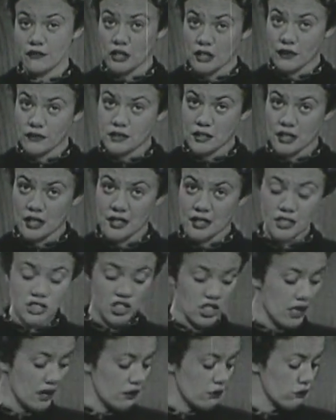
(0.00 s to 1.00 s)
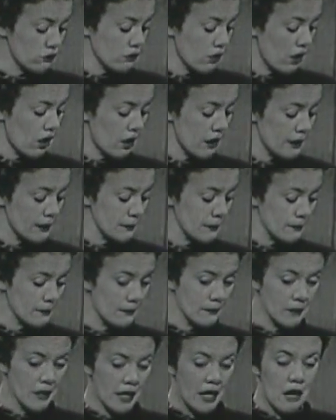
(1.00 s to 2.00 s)
there's shadow drawing, too. Have you ever
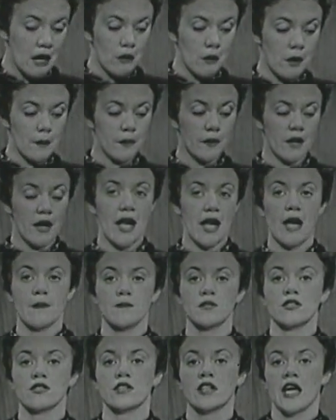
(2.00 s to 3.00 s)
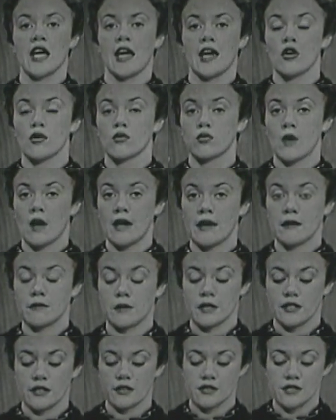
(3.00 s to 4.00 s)
done any shadow drawing? Well,
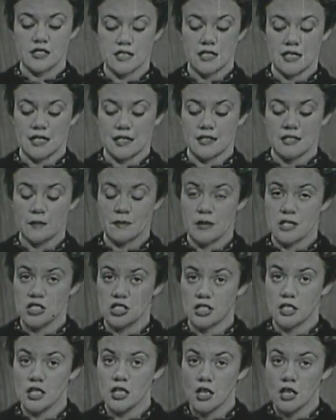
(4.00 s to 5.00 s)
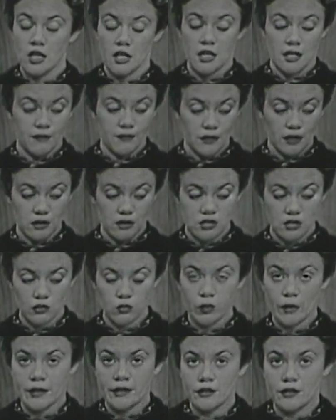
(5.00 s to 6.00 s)
perhaps you can right where you're
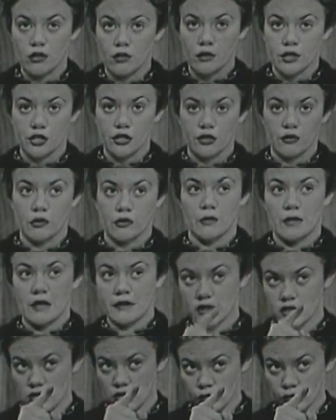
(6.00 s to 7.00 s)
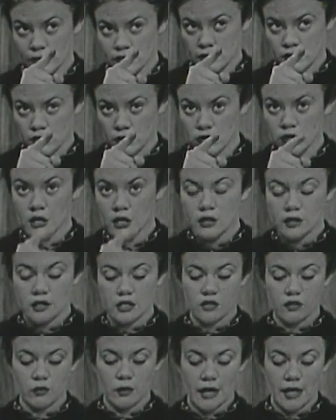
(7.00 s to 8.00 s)
sitting, especially if there's a
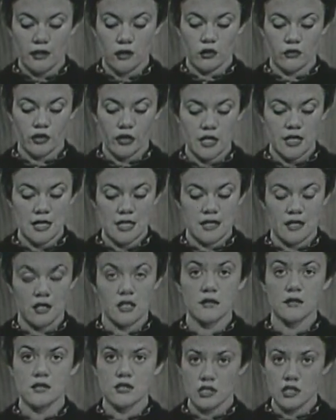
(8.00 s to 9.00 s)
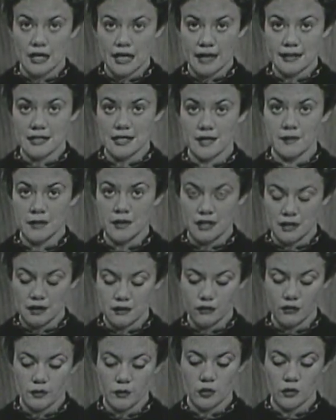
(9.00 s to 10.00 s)
window in your room. Now, there's a window that's right
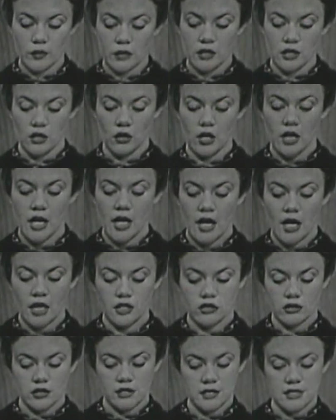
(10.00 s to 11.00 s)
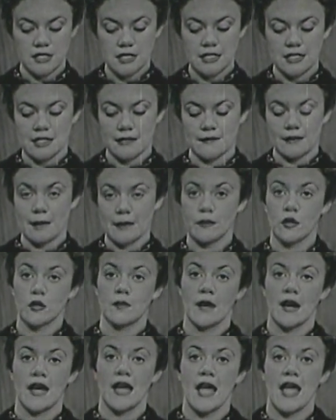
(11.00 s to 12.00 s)
over here, and there's light coming in from the
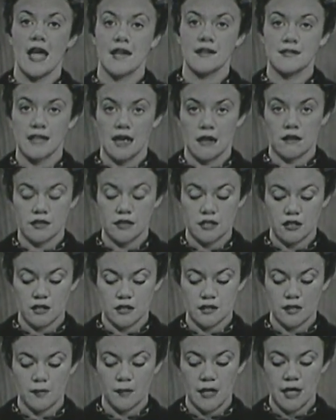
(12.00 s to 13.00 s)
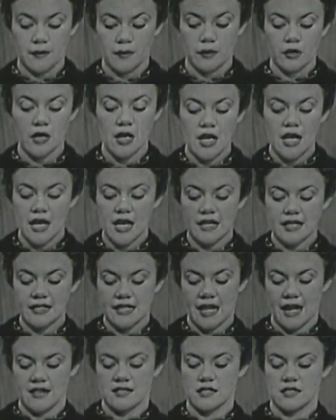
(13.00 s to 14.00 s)
window. And you can see that if I put my
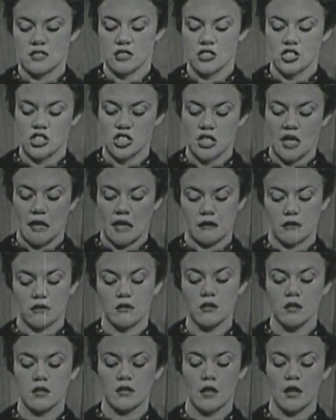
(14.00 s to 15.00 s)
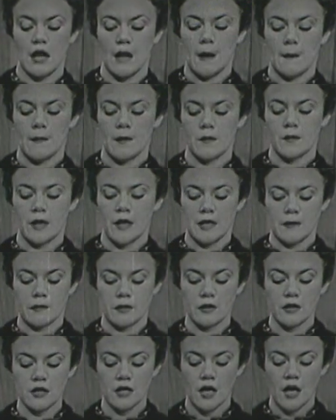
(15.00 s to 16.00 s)
hand down here on the paper, it casts a
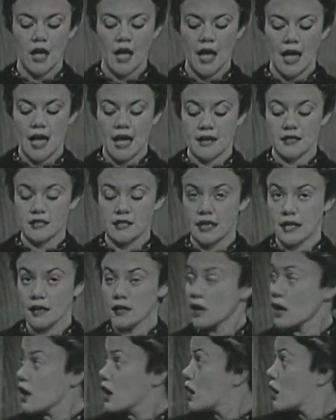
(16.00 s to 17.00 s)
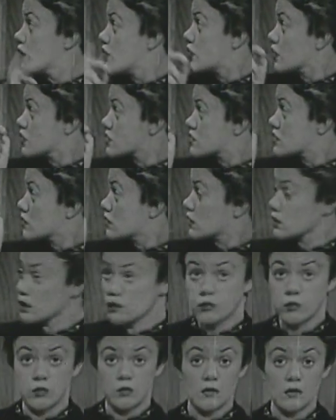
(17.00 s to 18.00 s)
shadow on the paper.
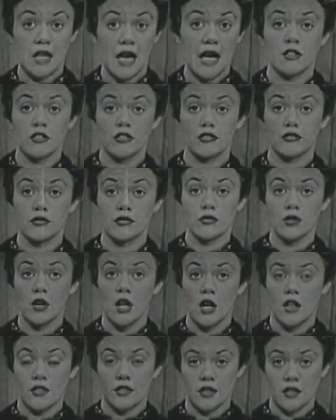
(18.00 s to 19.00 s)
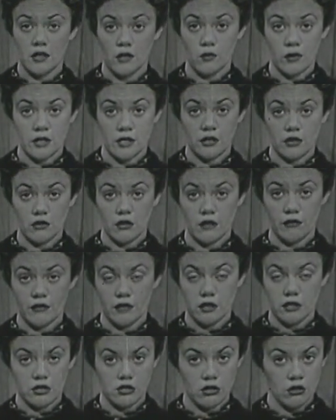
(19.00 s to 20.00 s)
And yet, there's
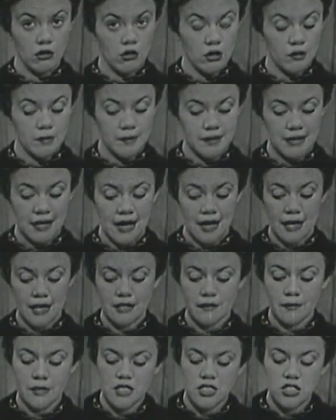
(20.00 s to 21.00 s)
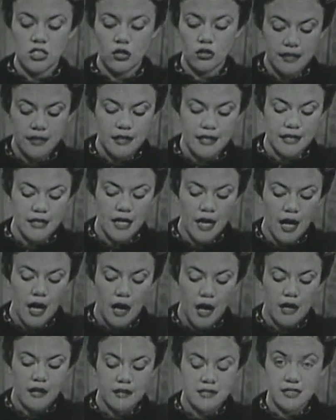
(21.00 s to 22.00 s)
light coming through the window
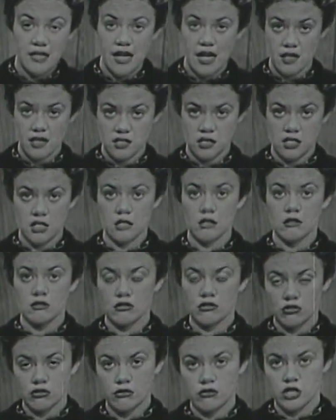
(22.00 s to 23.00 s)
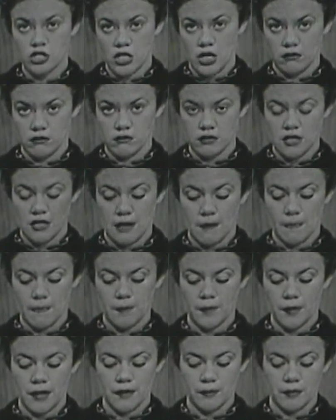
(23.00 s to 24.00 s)
of the door behind me, so that
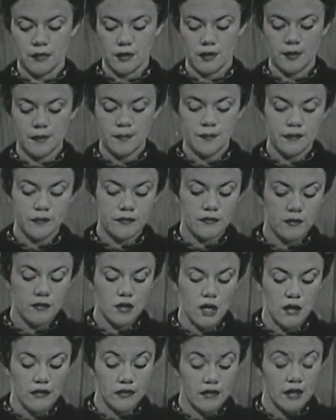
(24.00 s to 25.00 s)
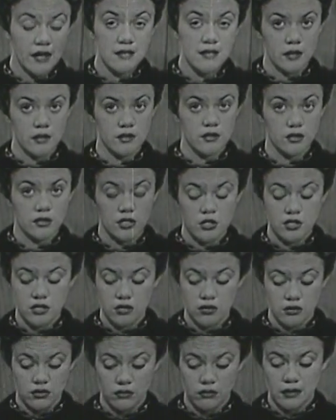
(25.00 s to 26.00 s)
really, it's casting two
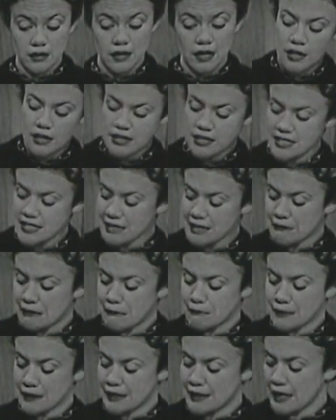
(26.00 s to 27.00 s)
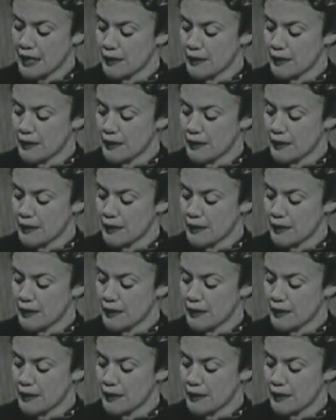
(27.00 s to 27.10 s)
shadows on the paper.